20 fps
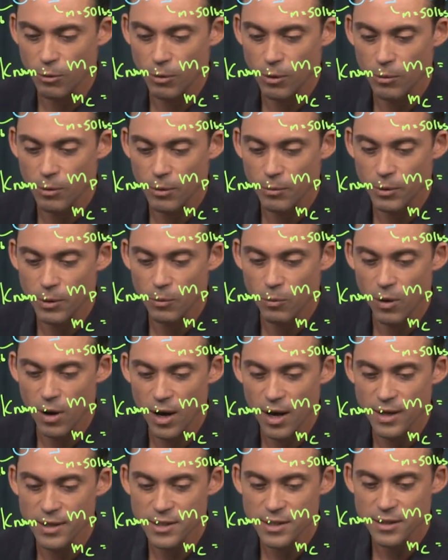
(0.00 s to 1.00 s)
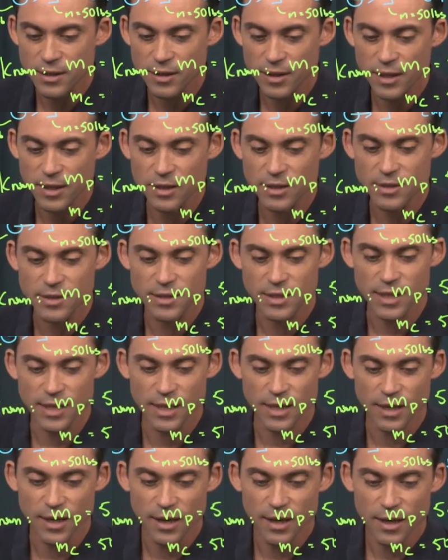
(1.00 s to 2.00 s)
What we want is
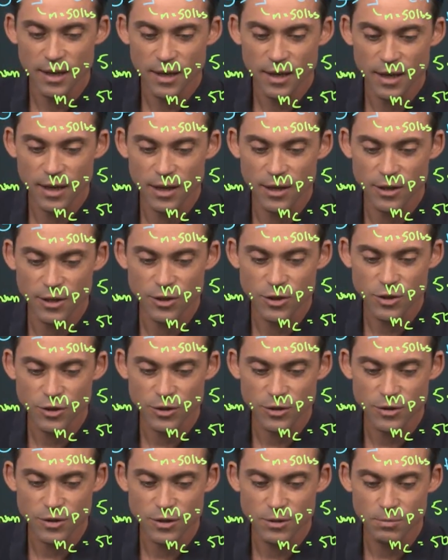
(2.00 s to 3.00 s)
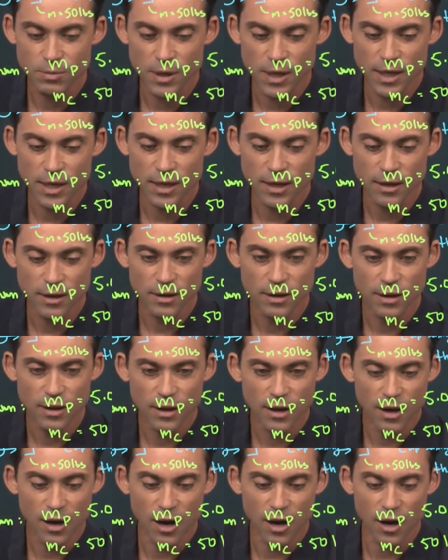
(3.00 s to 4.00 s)
the initial speed
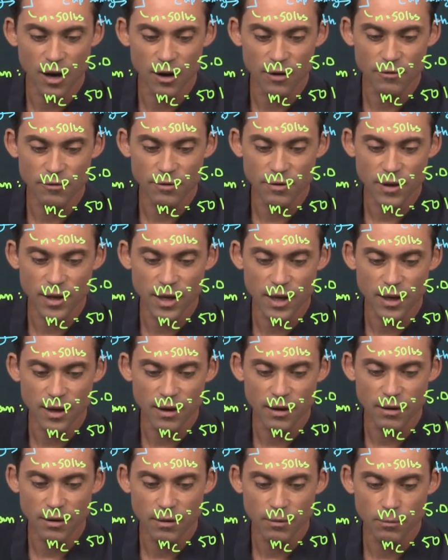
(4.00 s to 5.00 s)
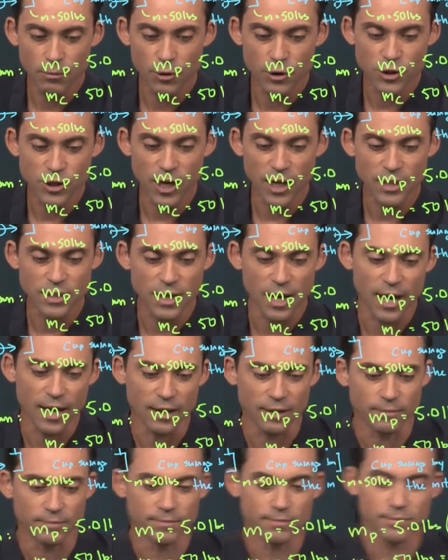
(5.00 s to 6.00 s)
of the
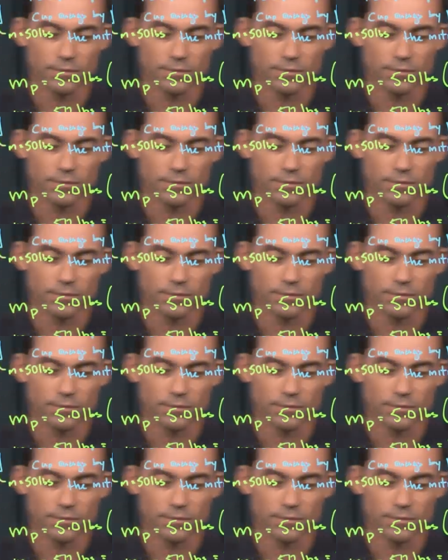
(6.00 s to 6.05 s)
projectile,